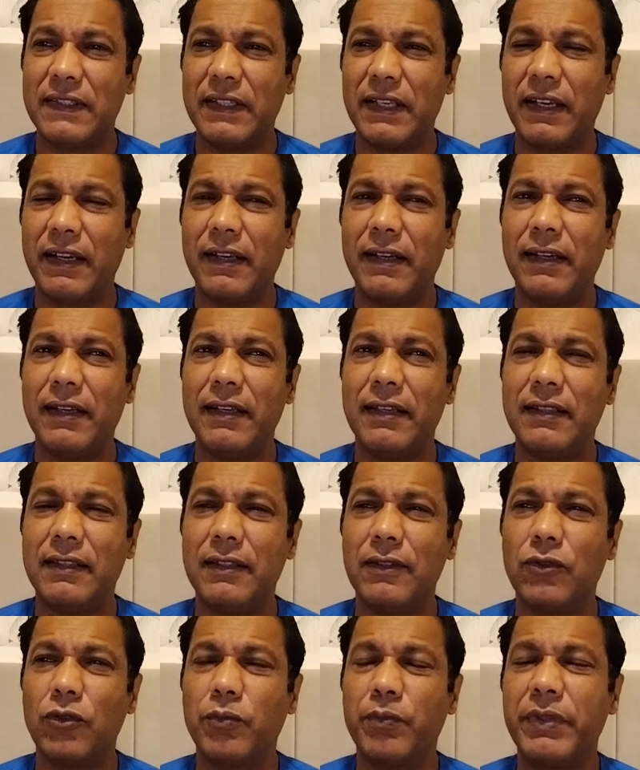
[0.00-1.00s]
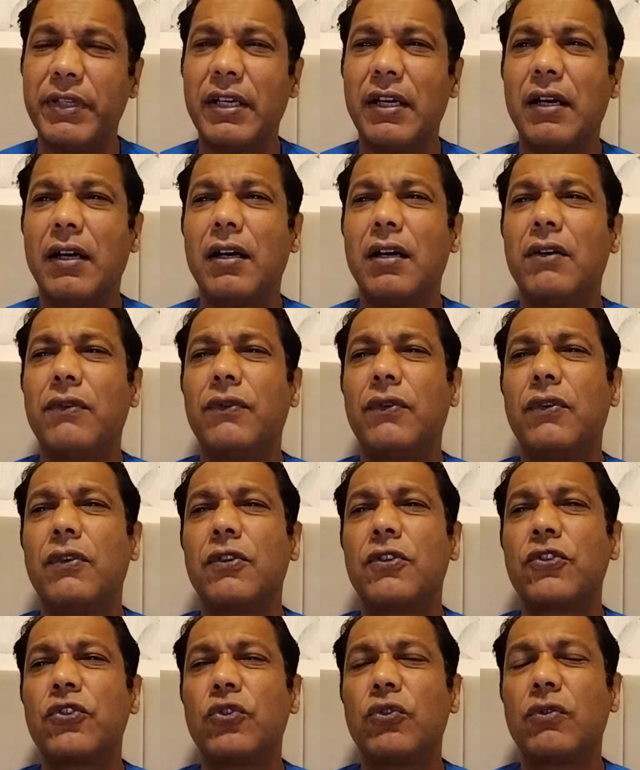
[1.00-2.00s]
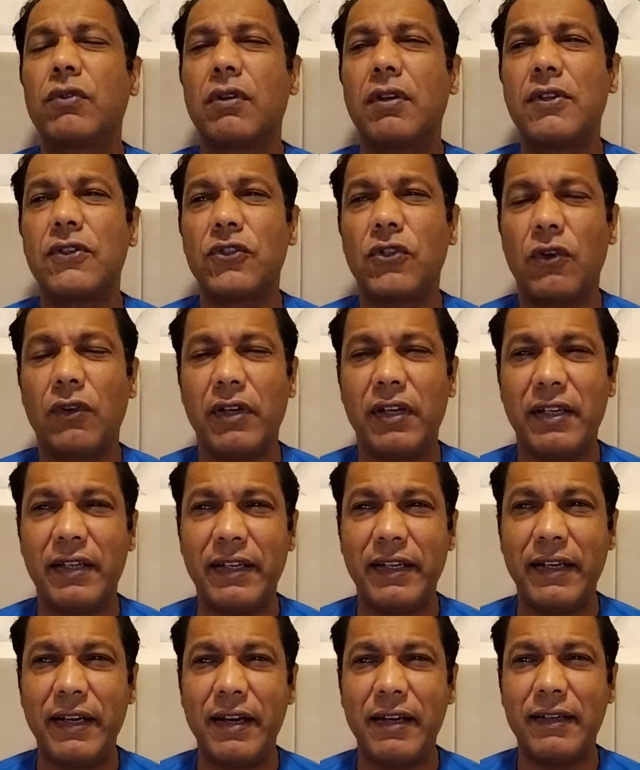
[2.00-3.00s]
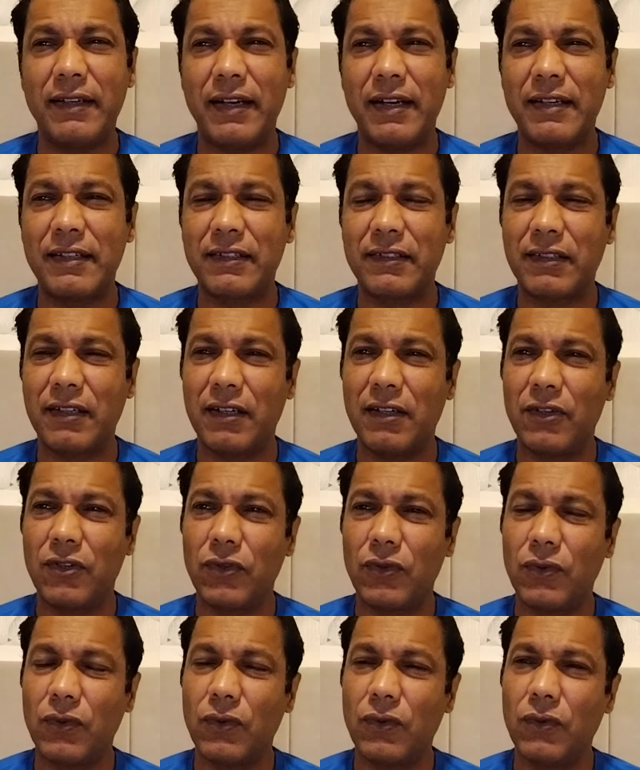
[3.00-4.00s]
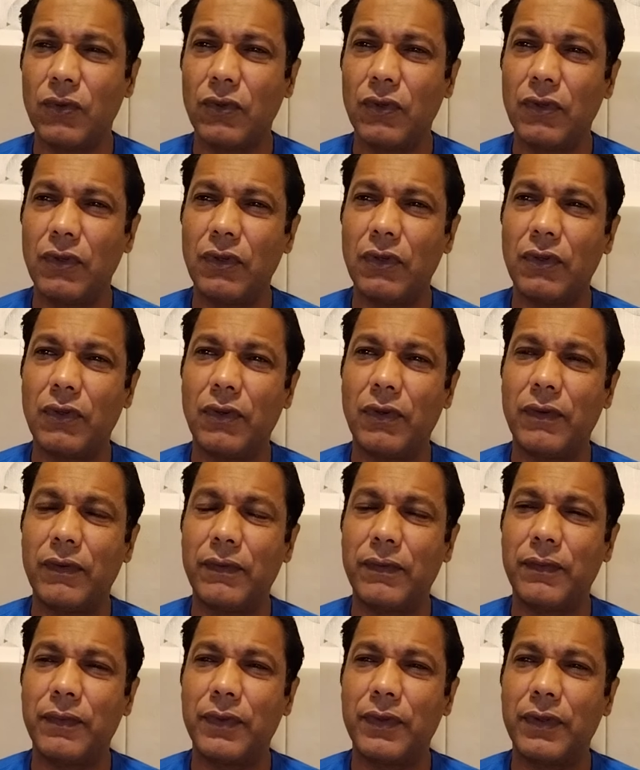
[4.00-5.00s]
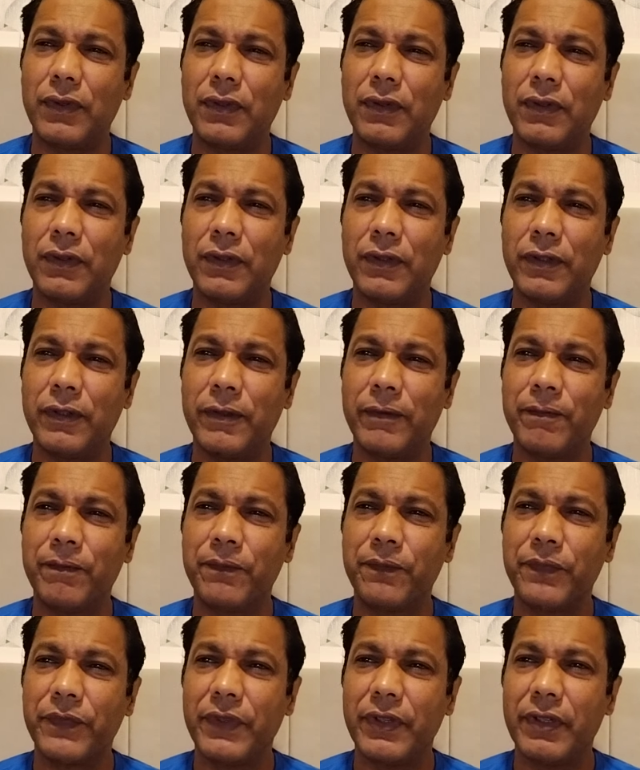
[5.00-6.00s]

Secondly, Ethiopia wants to consolidate its control of